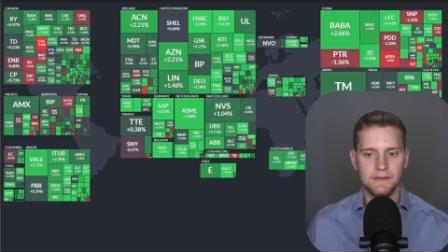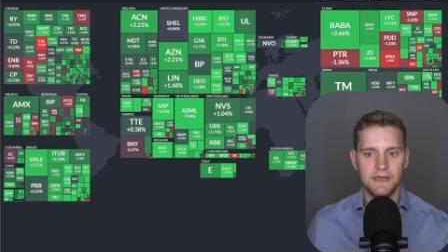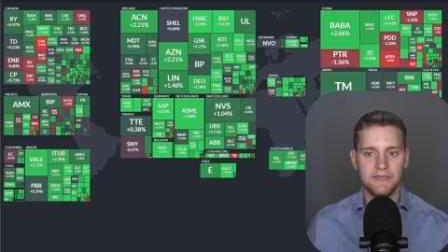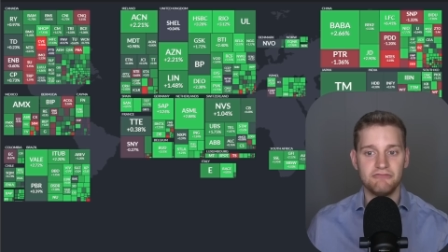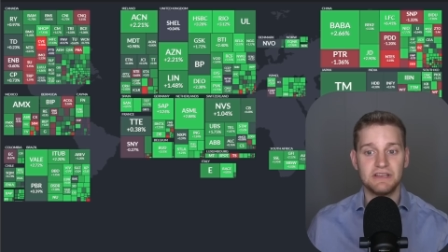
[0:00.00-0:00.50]

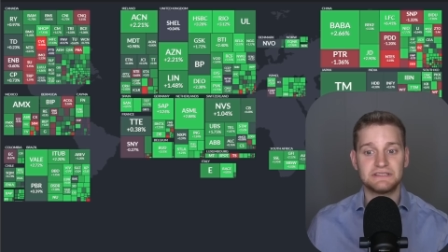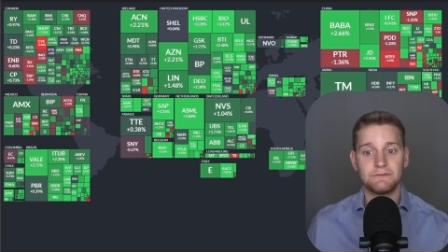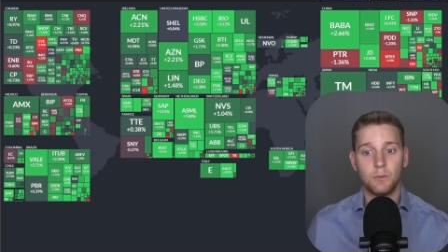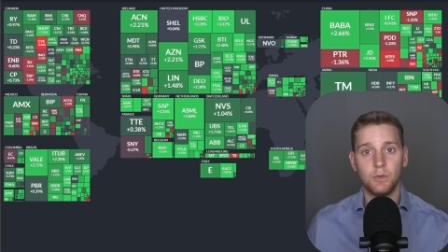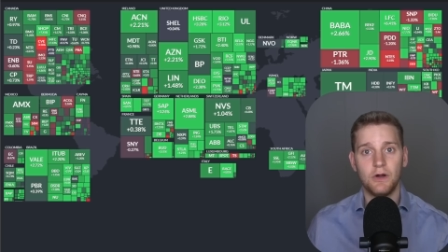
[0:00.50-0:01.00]
In the rest
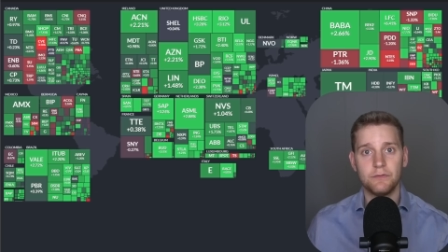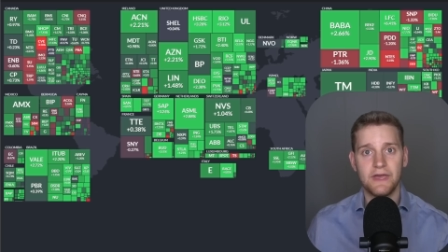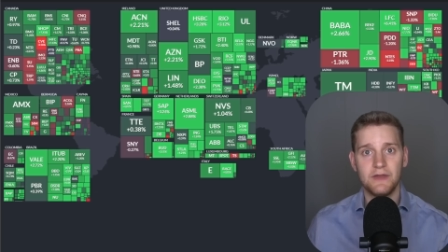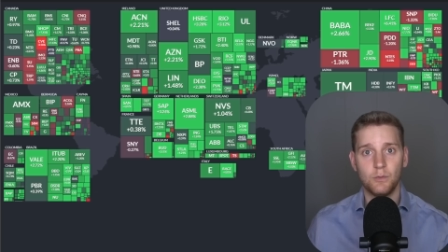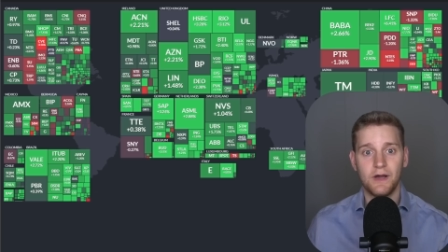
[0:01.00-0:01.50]
of the world
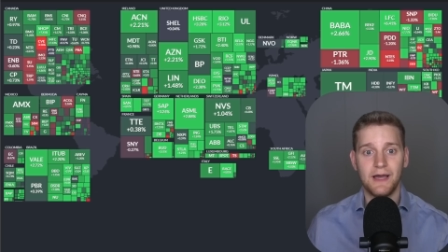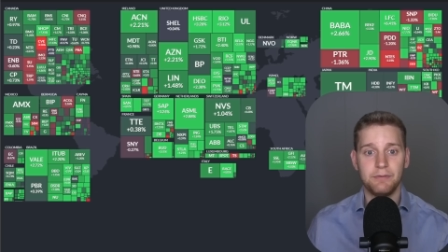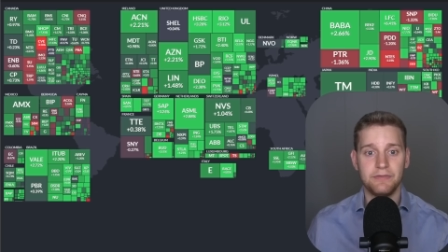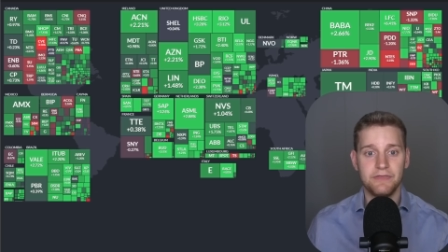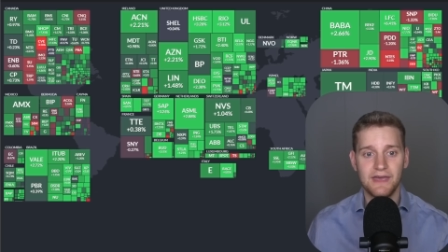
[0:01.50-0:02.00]
then, what
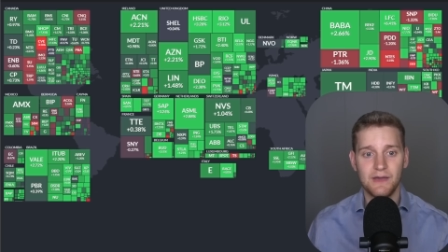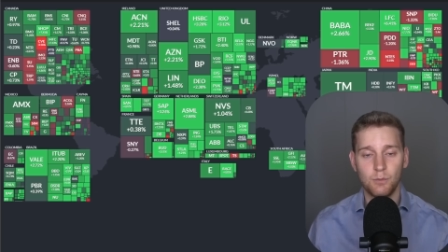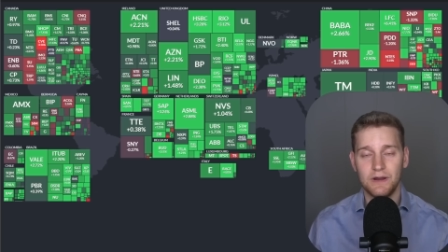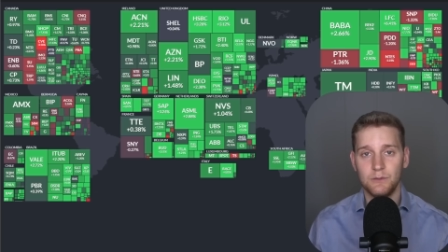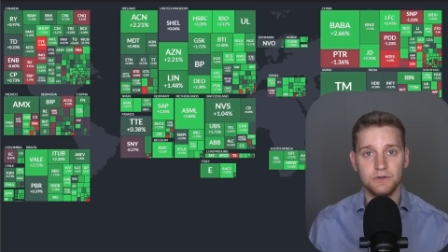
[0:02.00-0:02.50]
happened there?
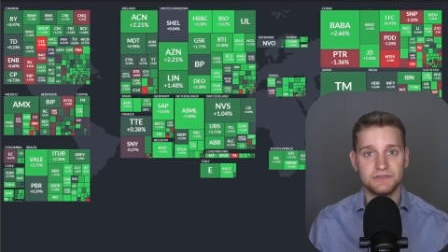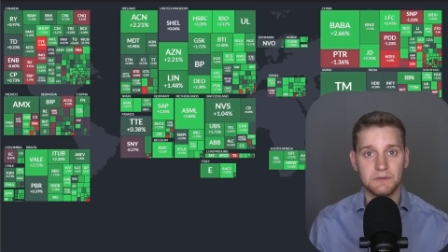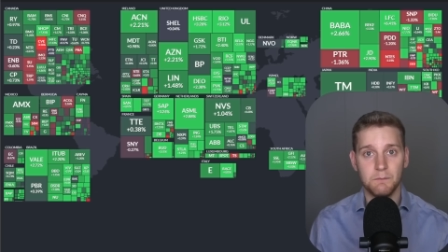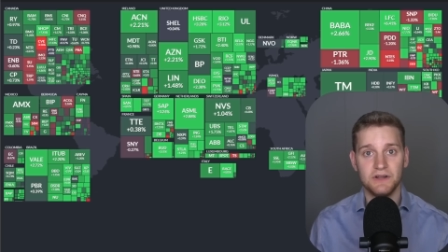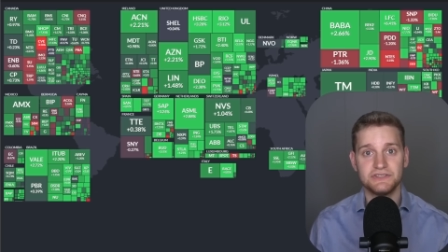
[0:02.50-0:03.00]
Well, it
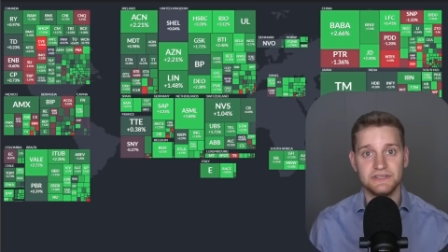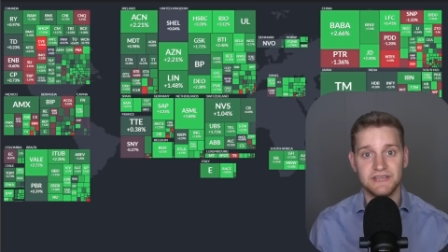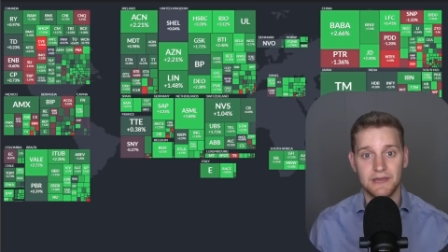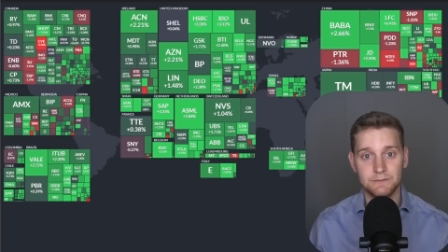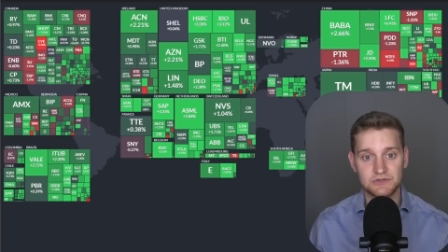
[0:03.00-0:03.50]
was much the
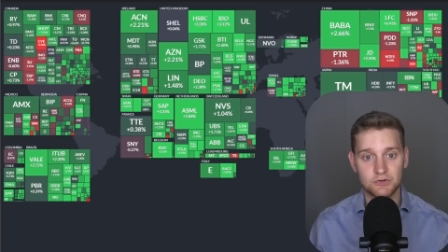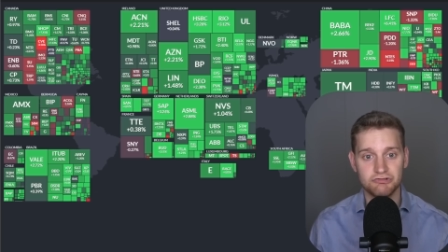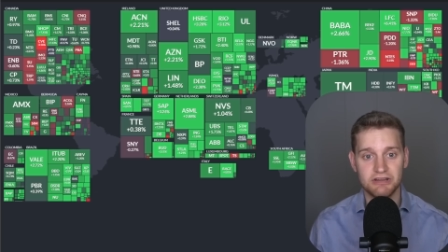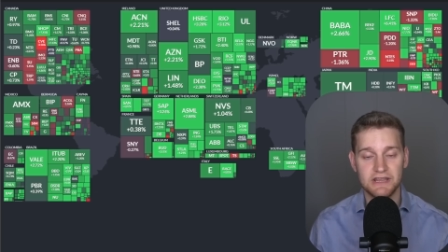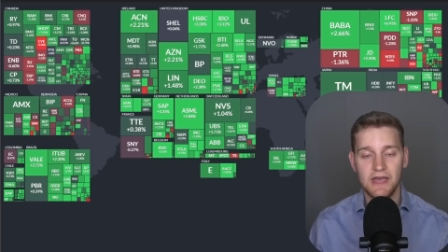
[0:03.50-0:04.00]
same
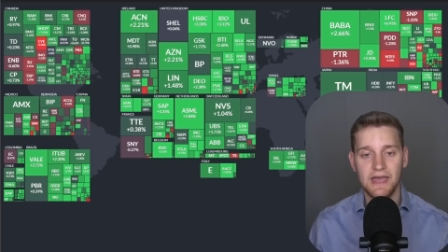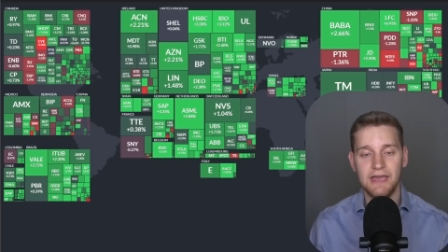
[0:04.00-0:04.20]
story.